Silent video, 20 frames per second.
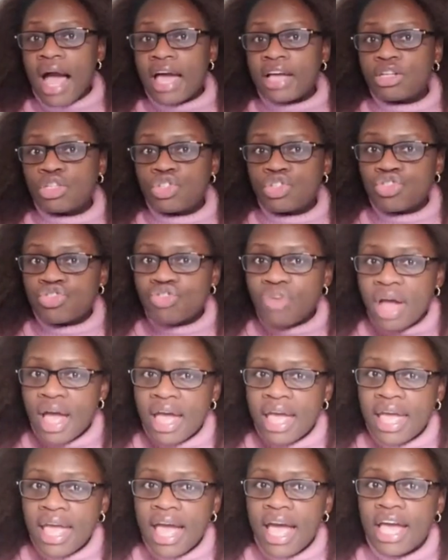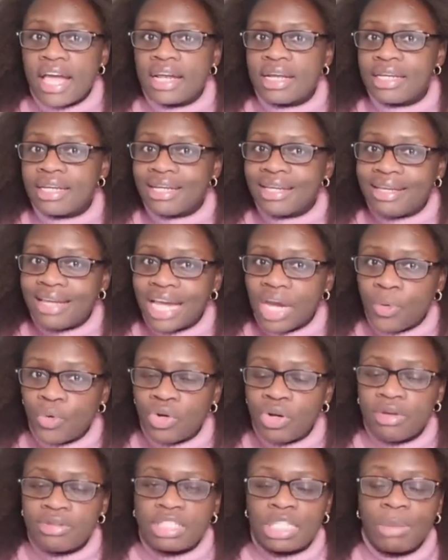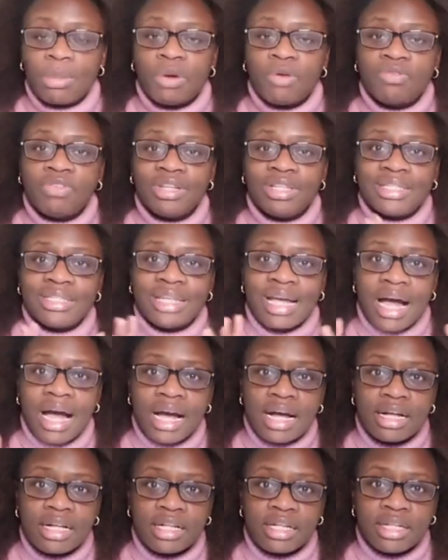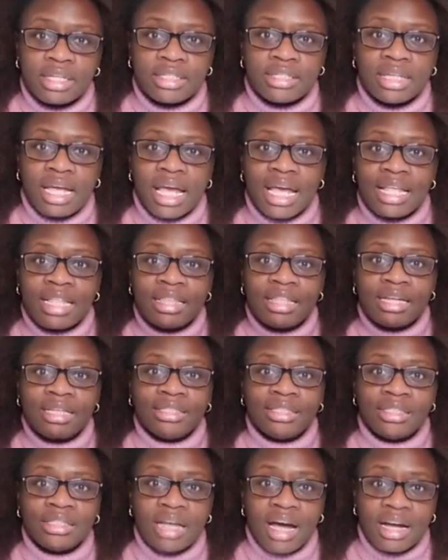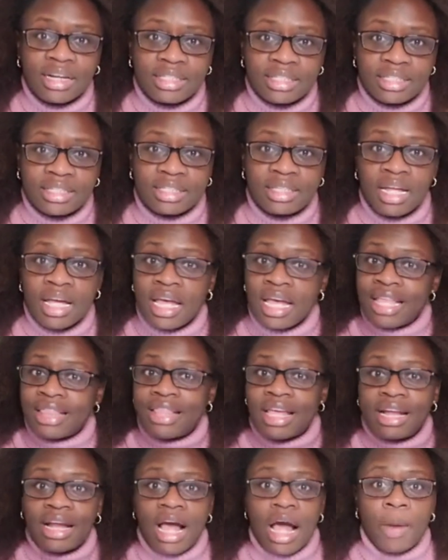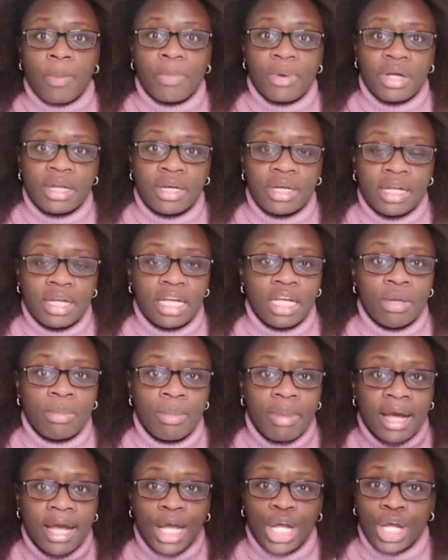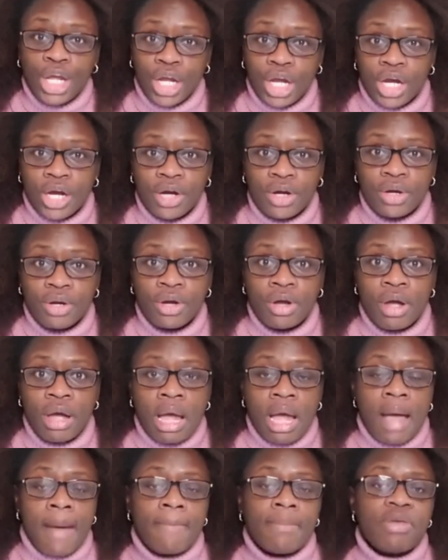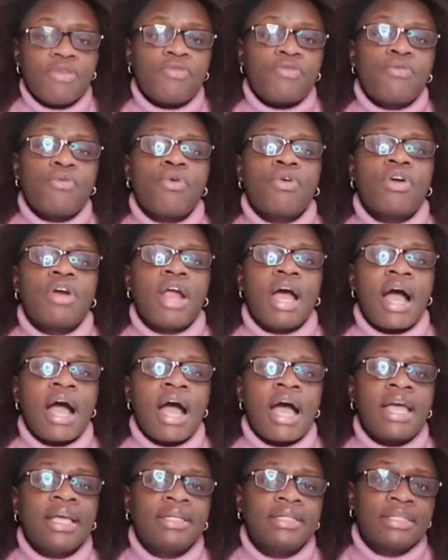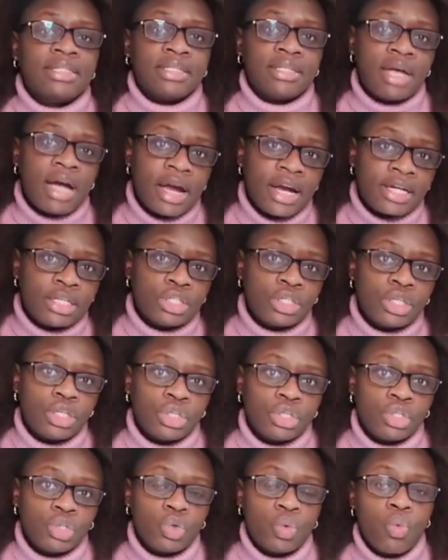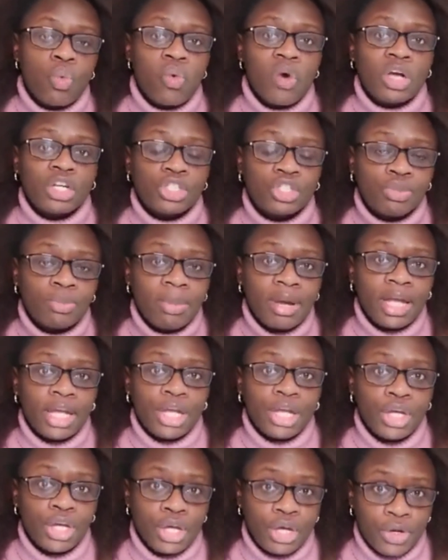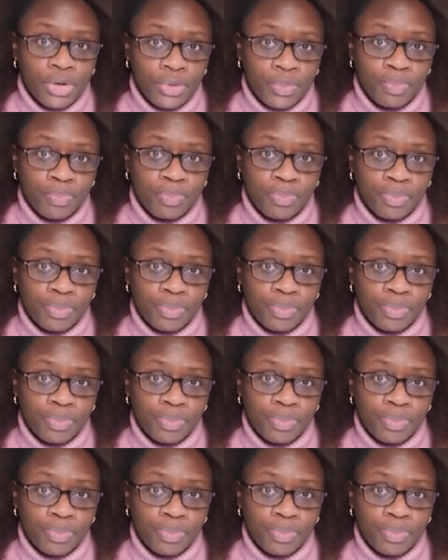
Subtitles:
And try and get rid of some of the tangles and the knots that happened in my hair before I start to wash my hair.